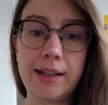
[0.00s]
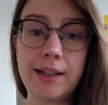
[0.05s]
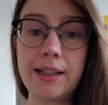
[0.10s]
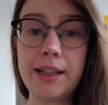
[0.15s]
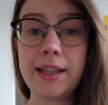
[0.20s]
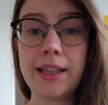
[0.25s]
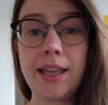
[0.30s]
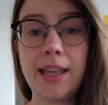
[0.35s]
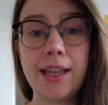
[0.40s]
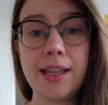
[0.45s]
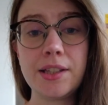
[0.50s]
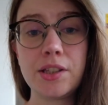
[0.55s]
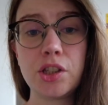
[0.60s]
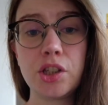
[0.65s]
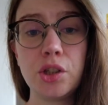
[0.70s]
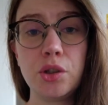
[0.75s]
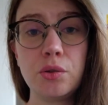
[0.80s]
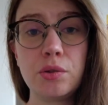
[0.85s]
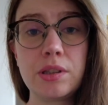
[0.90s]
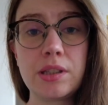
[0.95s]
click here
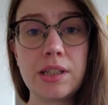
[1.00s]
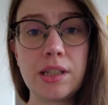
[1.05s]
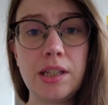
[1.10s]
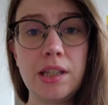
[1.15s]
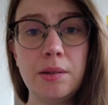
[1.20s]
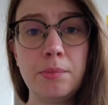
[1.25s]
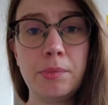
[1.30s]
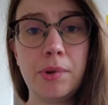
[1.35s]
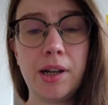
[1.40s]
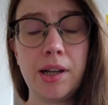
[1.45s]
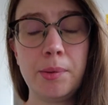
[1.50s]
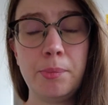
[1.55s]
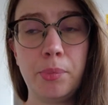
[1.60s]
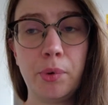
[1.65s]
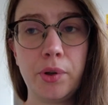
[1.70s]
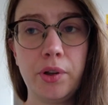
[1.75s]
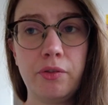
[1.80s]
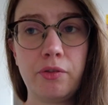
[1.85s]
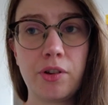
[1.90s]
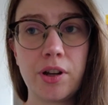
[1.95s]
to see my
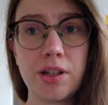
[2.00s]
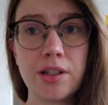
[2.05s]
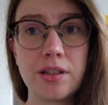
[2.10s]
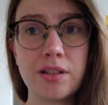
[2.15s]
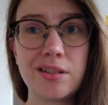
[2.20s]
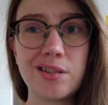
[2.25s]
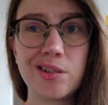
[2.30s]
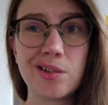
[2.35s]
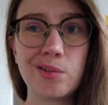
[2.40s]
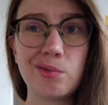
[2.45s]
boyfriend